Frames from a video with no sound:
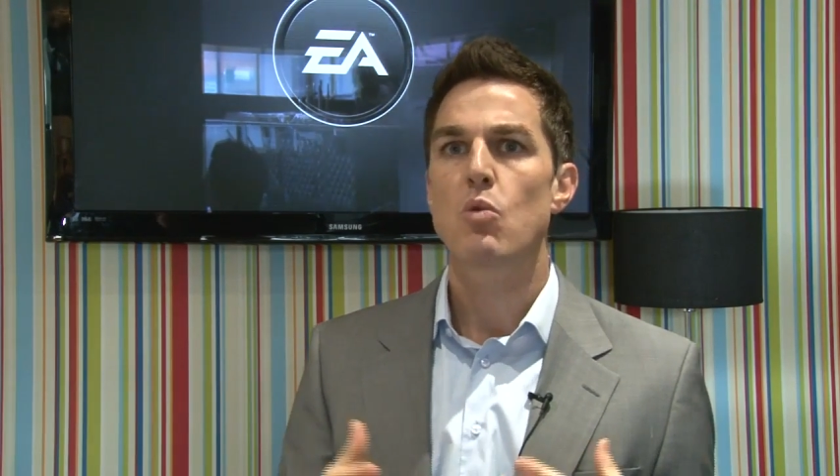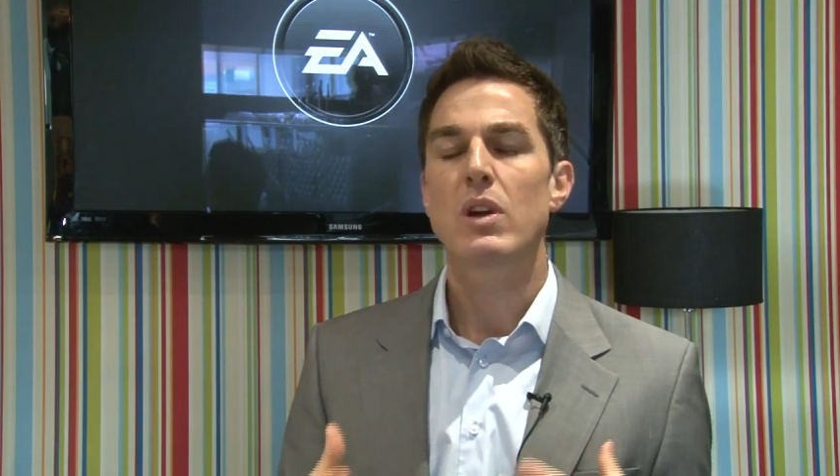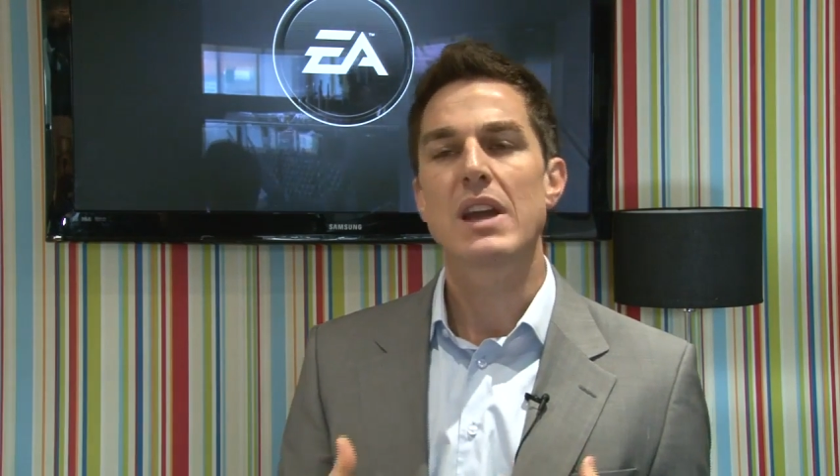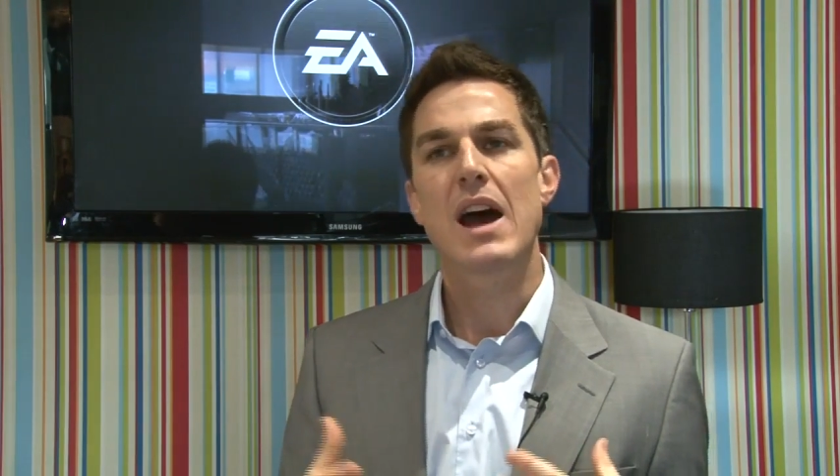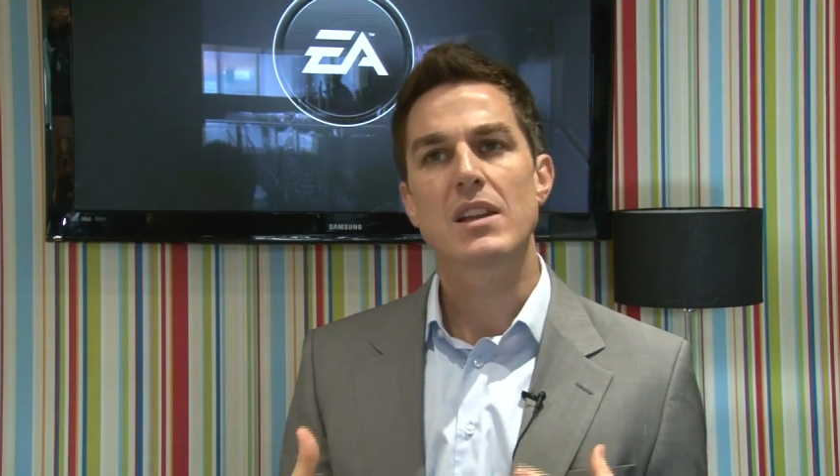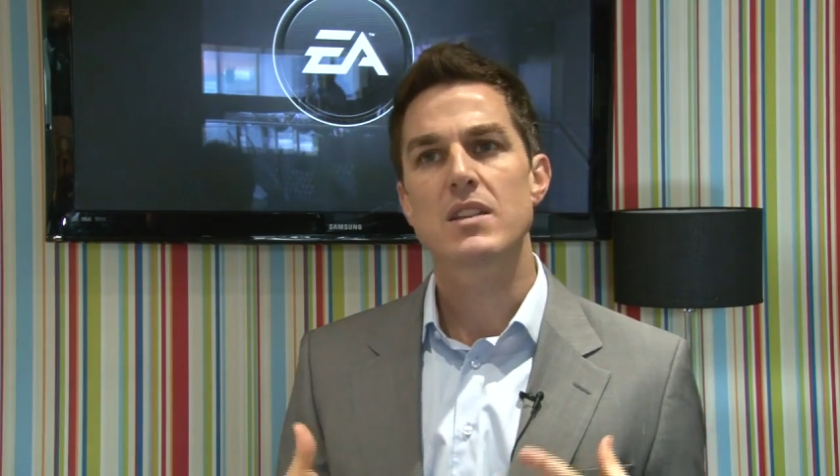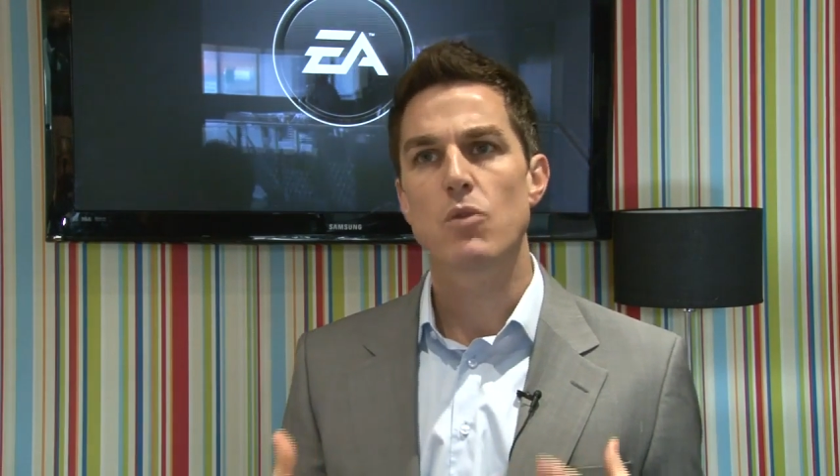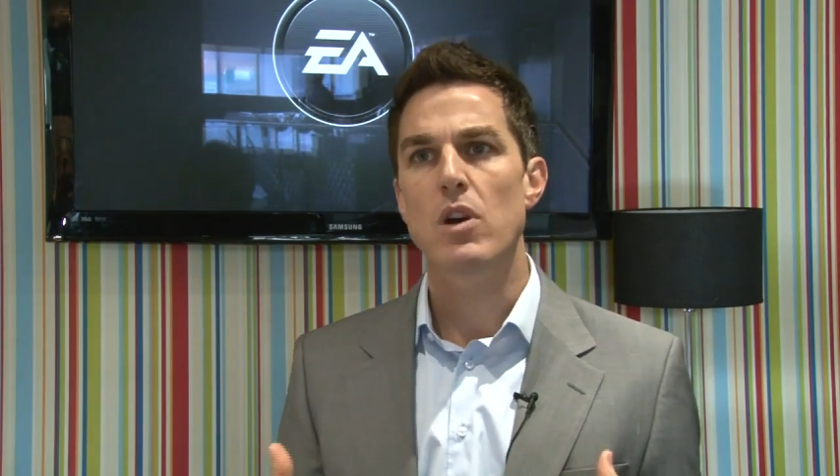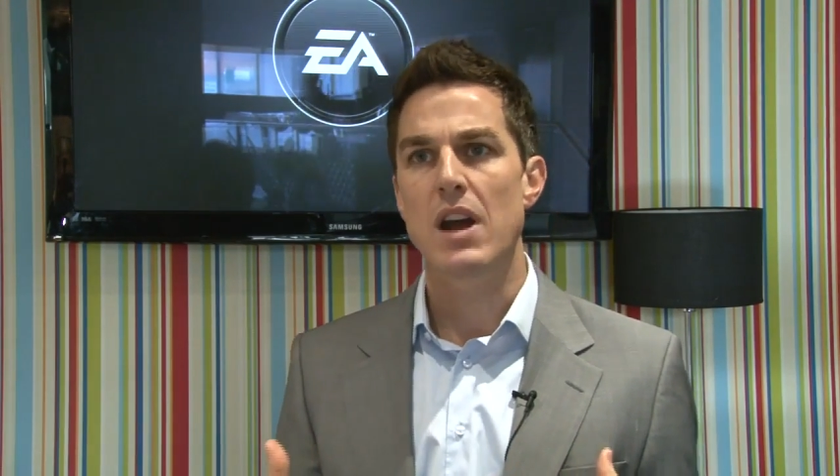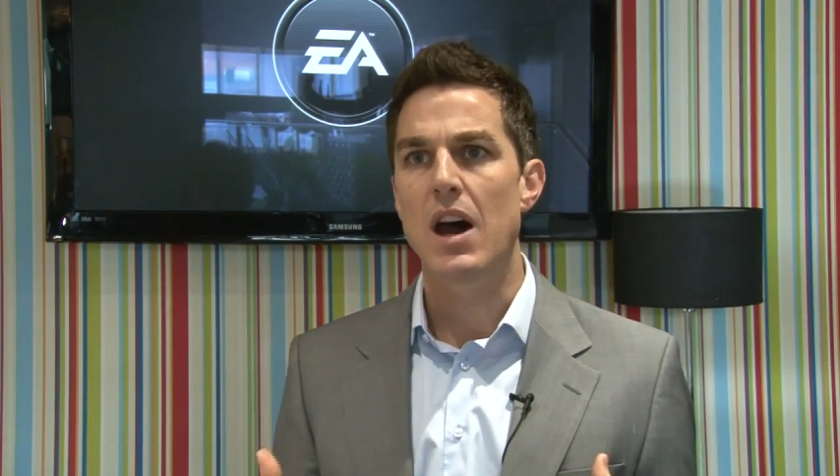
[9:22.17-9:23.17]
regardless of
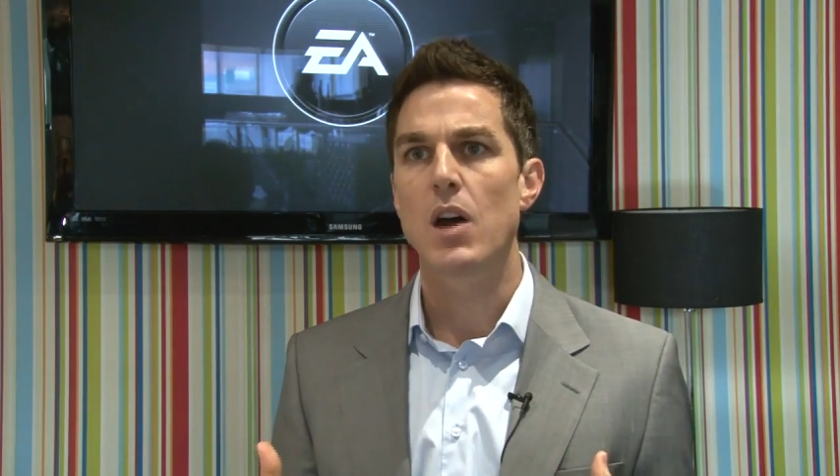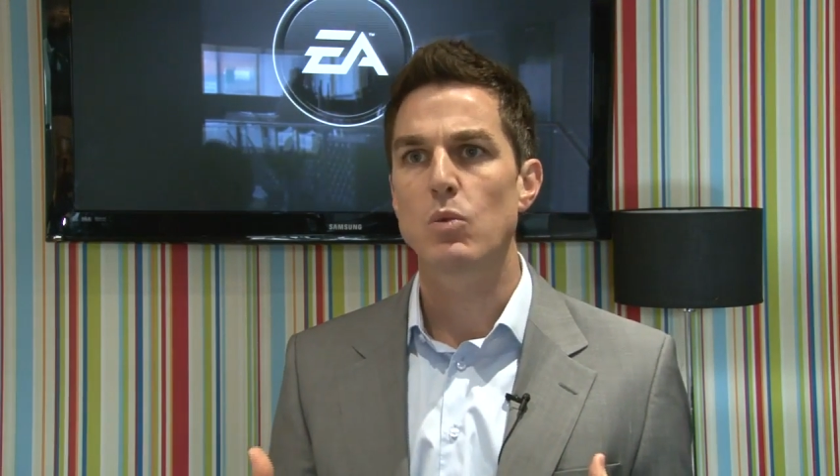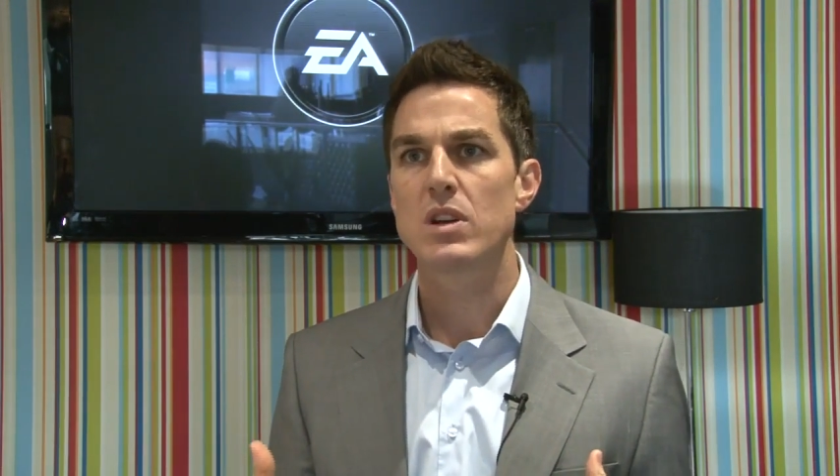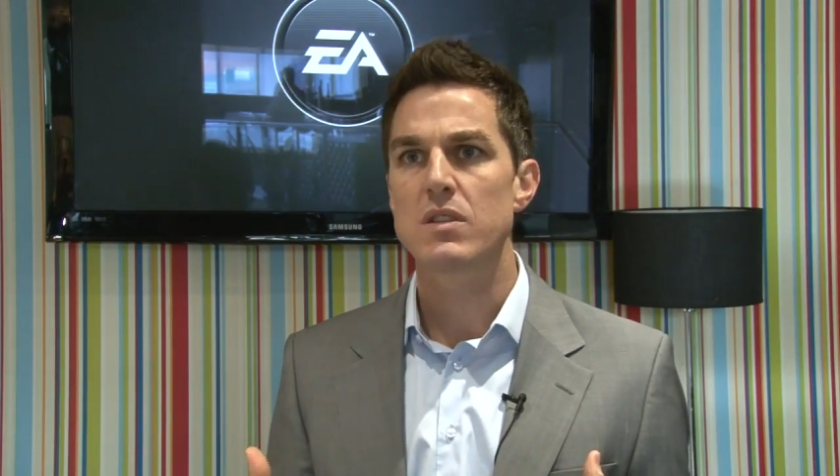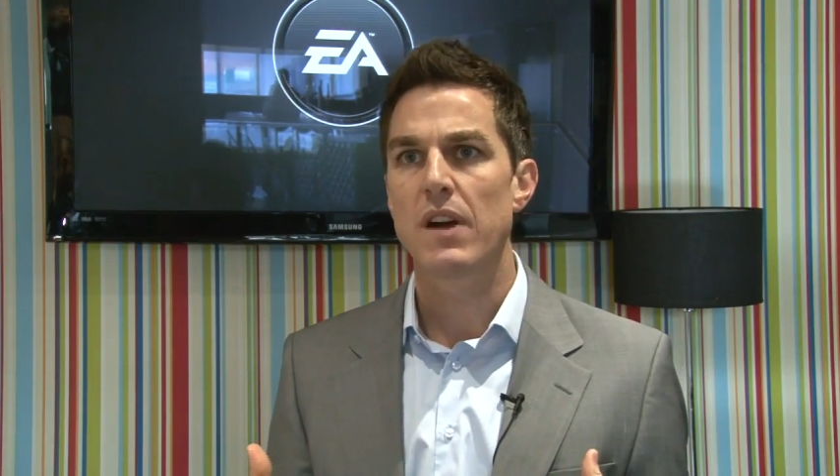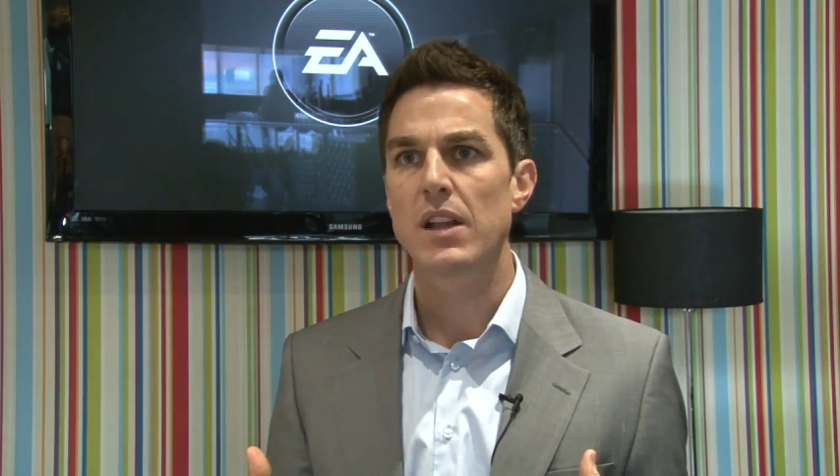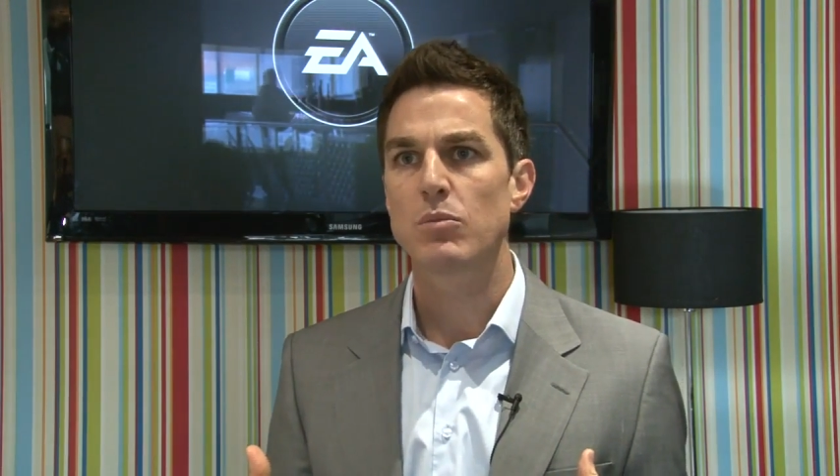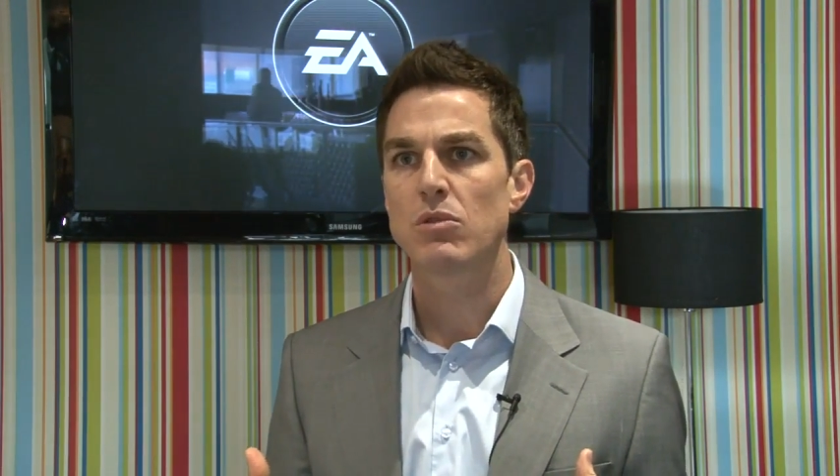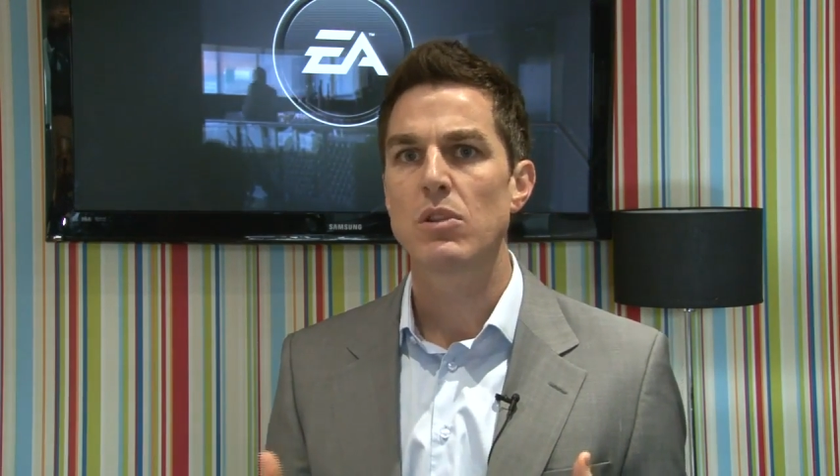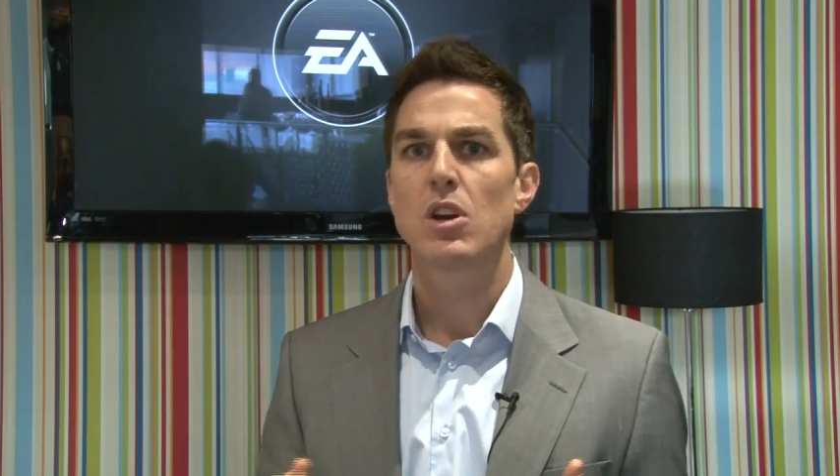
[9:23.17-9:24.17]
what hardware is
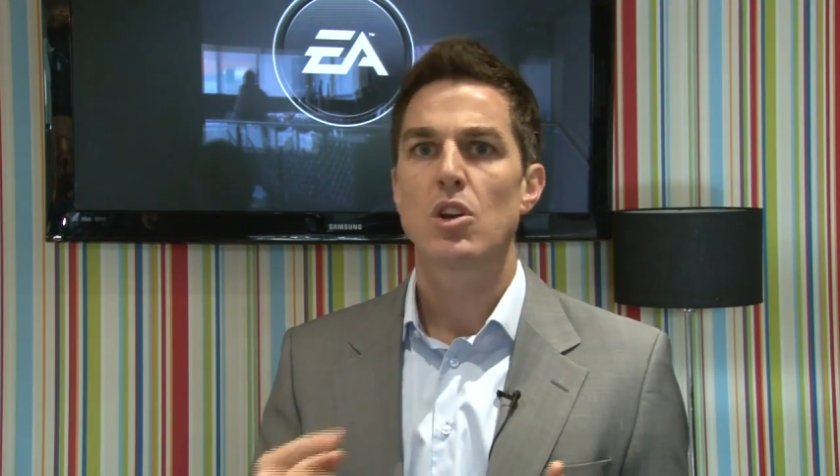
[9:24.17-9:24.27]
available,